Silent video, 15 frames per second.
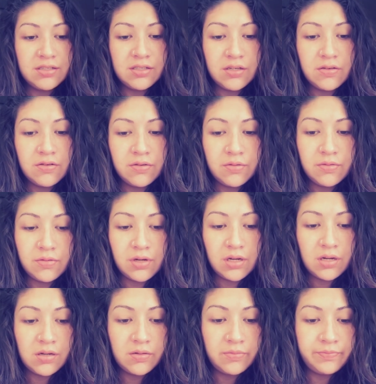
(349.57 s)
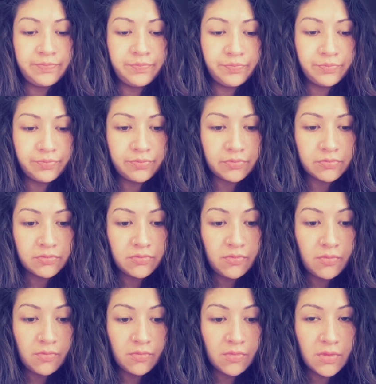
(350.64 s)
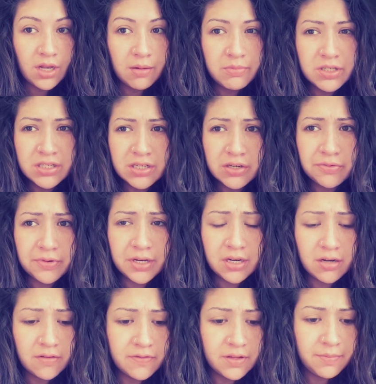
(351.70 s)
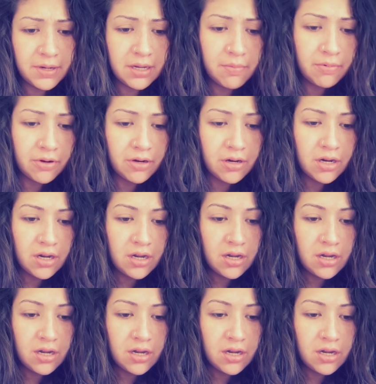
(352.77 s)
So, I'm just gonna read it off the paper.